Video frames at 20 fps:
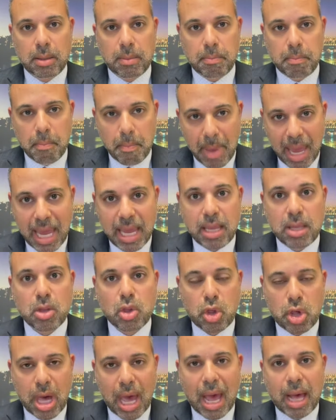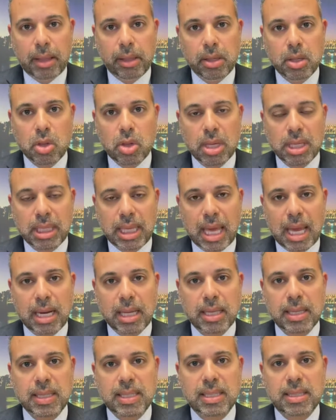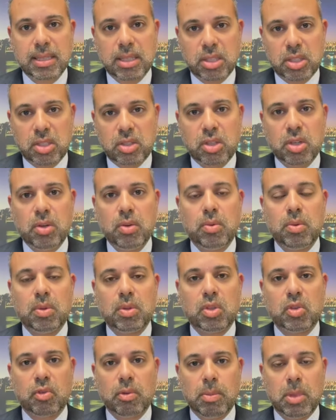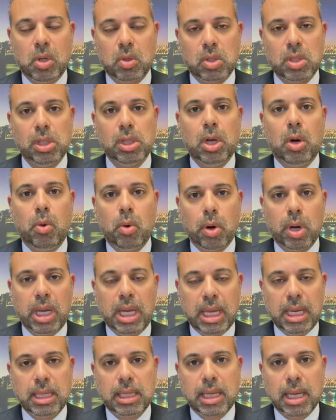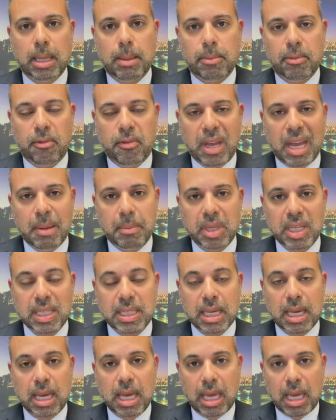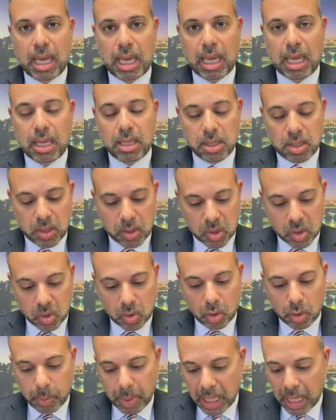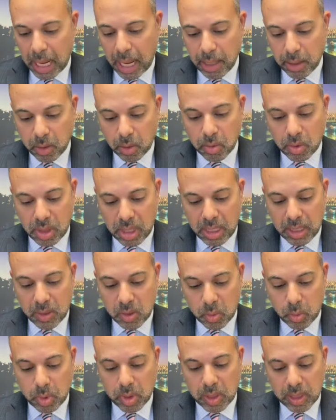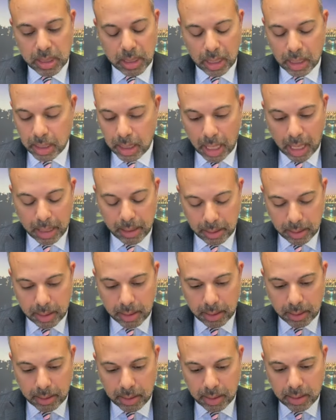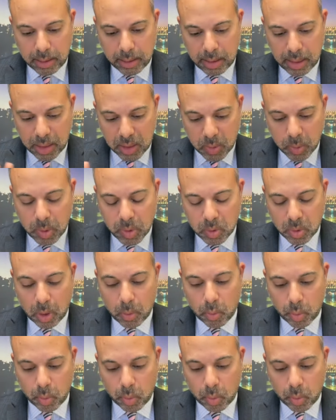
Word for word: main challenge in getting mm -hmm. students from those lower income families into school. But Edgar, this was a, a, this was a